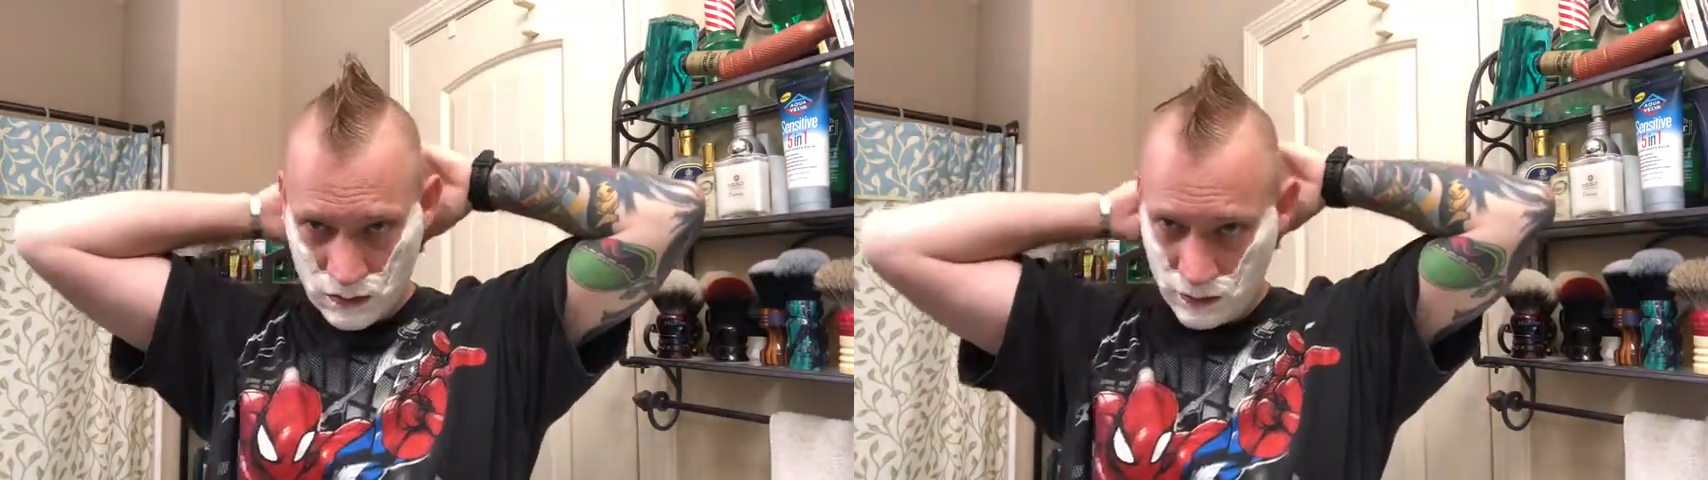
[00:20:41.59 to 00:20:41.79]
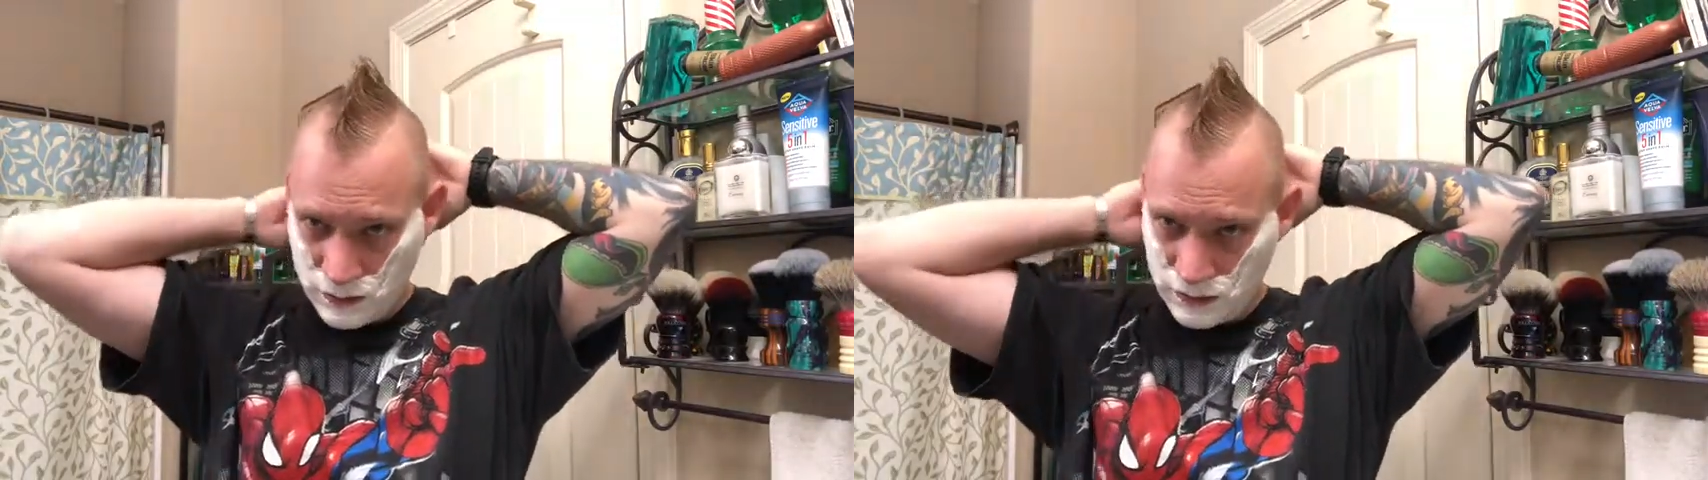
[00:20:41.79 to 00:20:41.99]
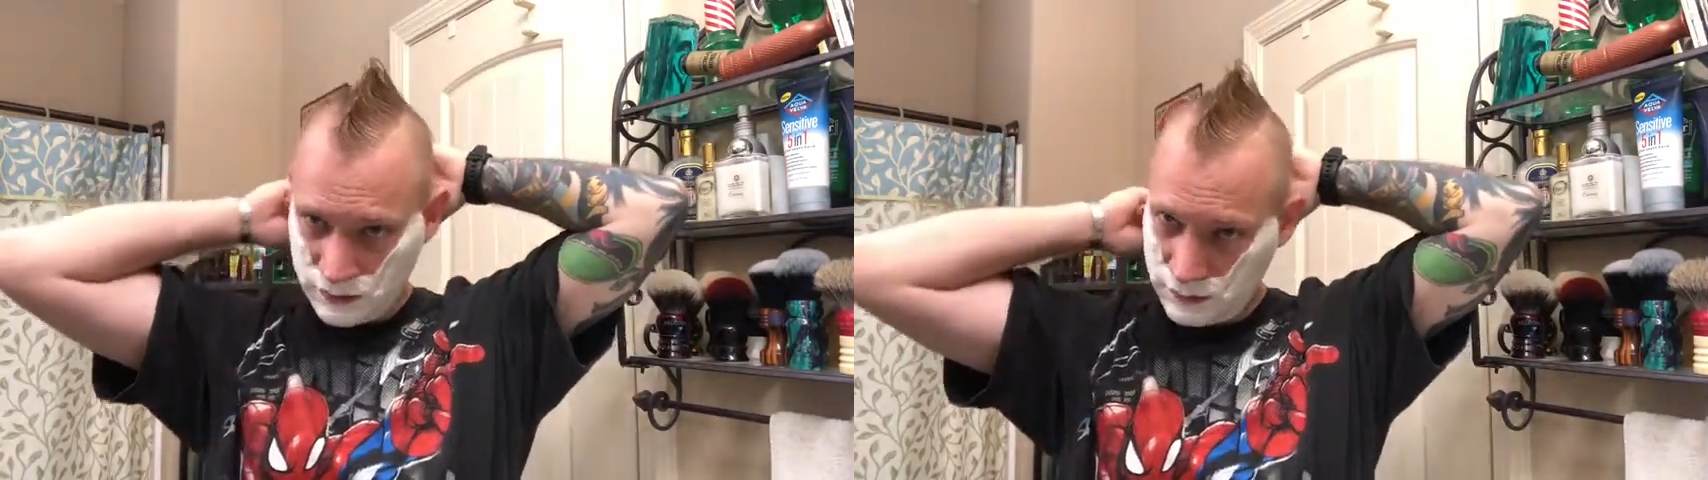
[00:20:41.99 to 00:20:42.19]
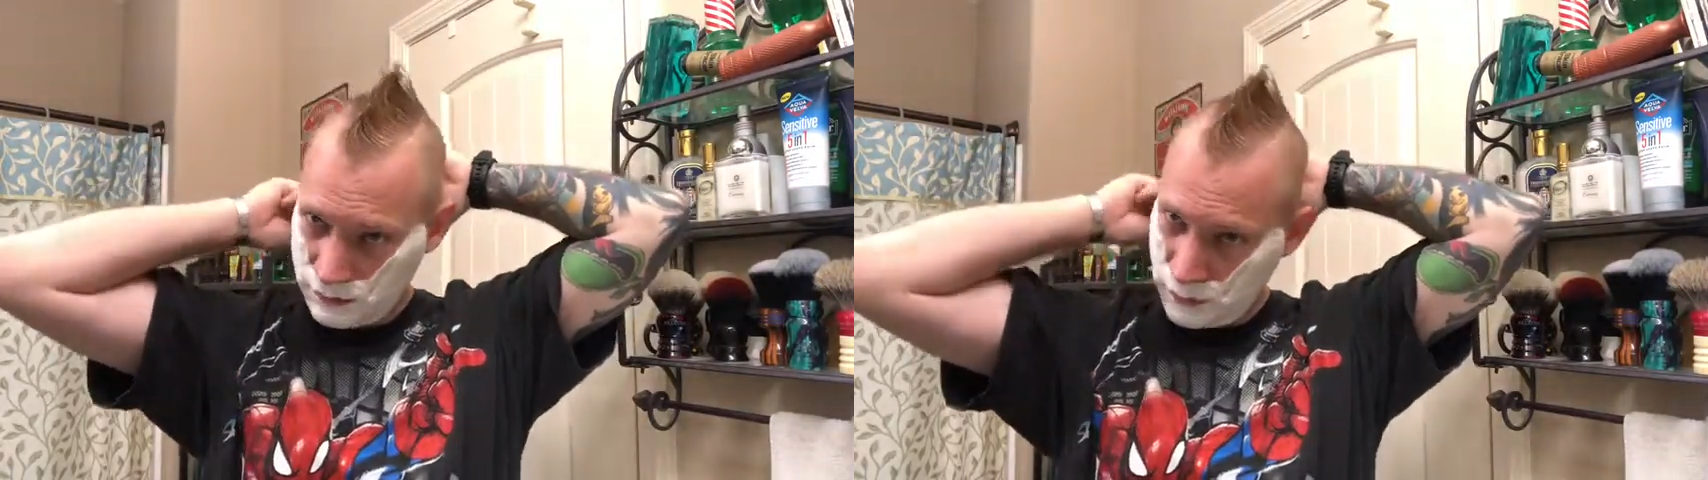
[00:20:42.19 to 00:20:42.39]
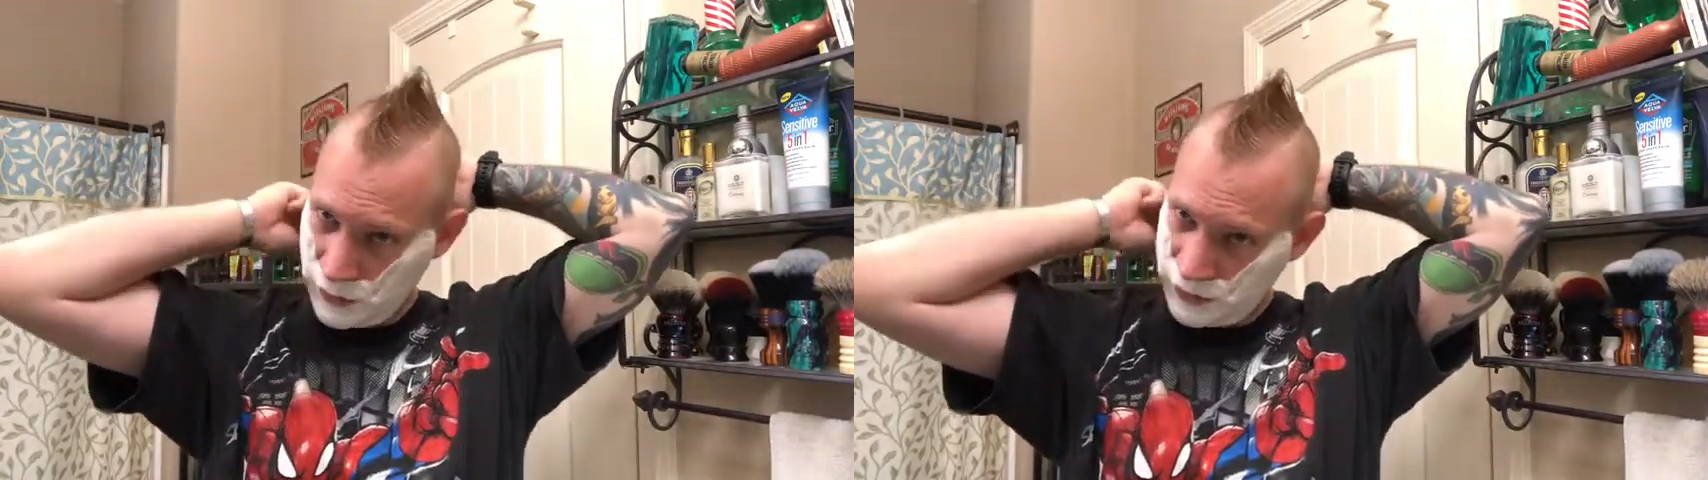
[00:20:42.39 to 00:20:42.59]
or just
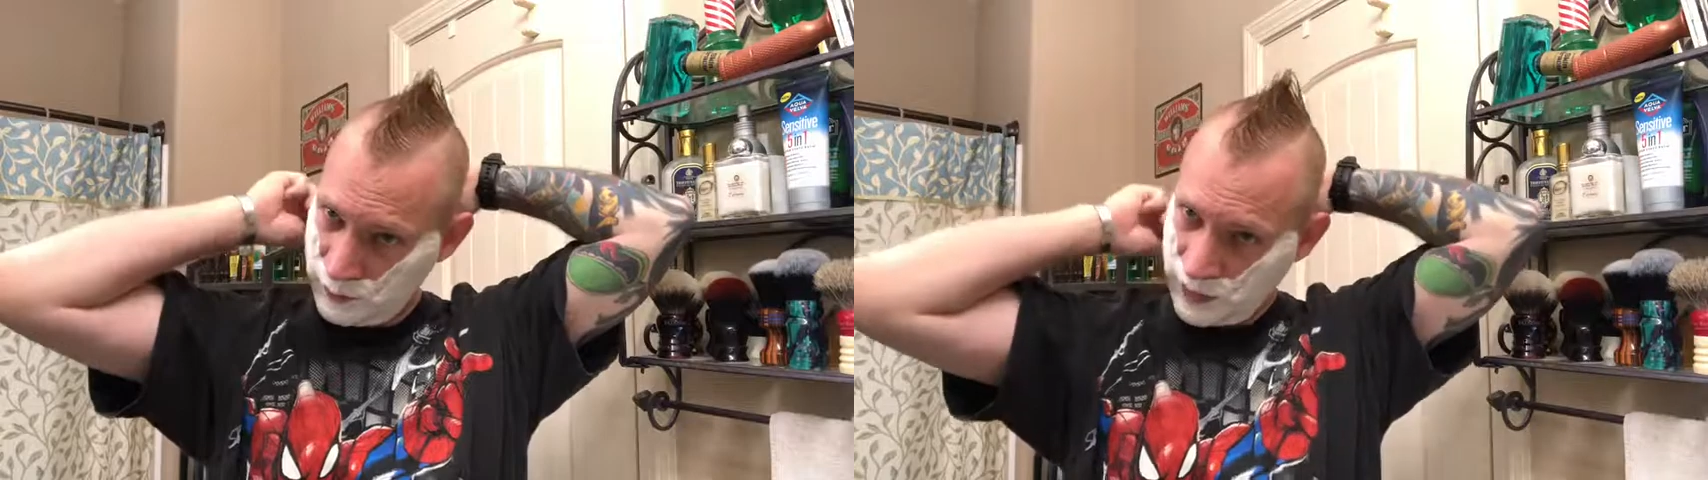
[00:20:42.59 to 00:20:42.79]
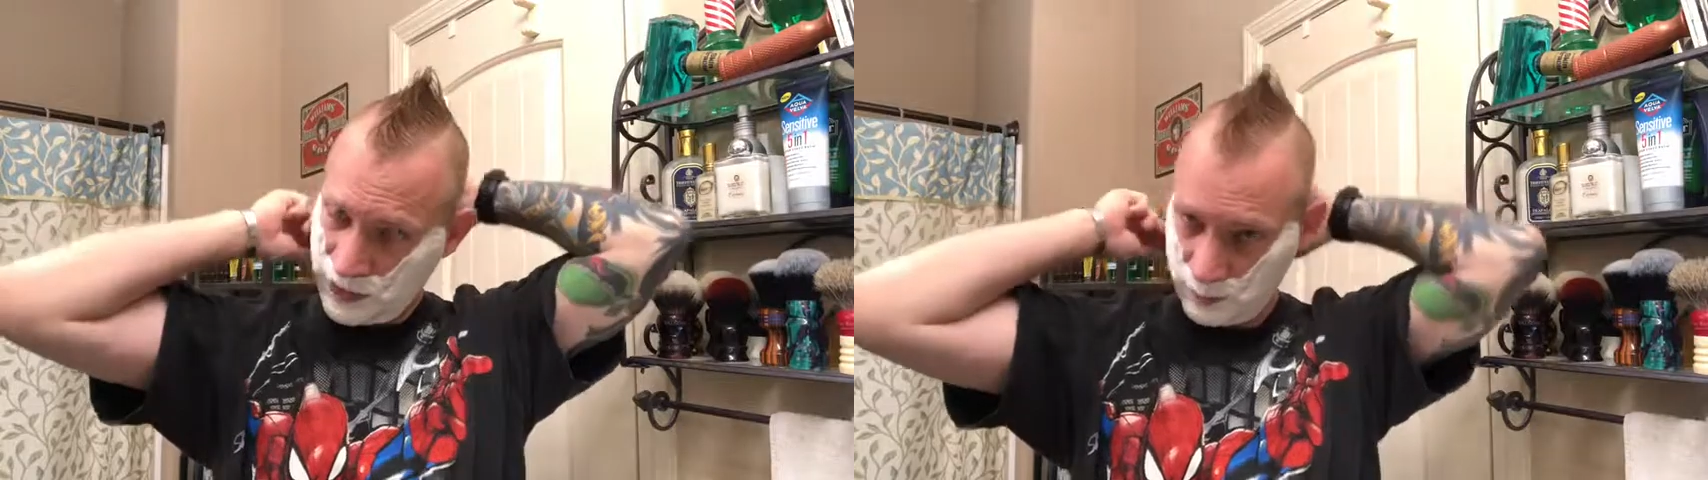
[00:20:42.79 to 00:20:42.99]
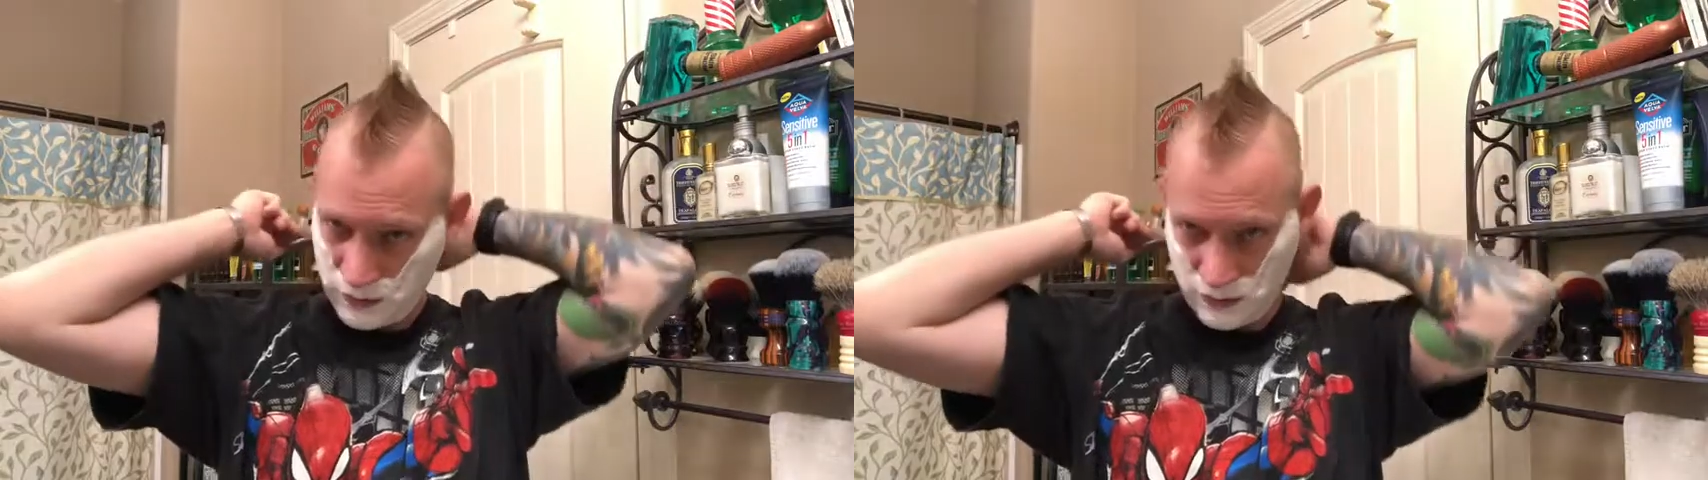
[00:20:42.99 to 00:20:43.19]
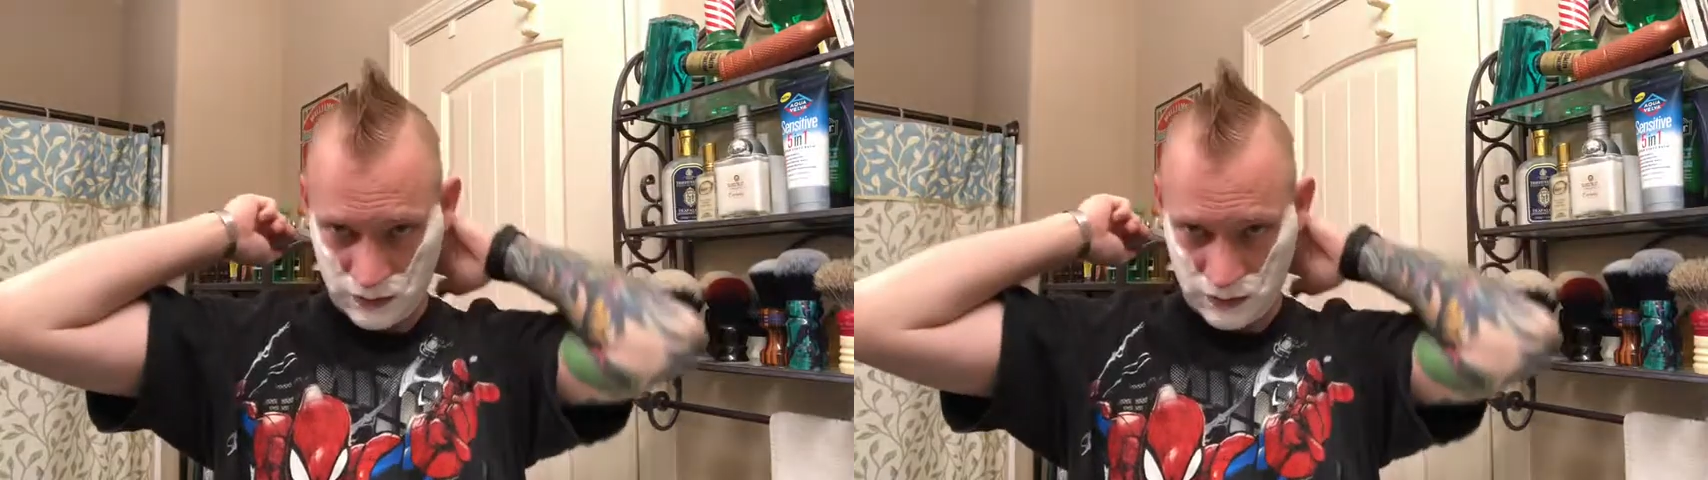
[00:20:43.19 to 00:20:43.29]
reaching behind me and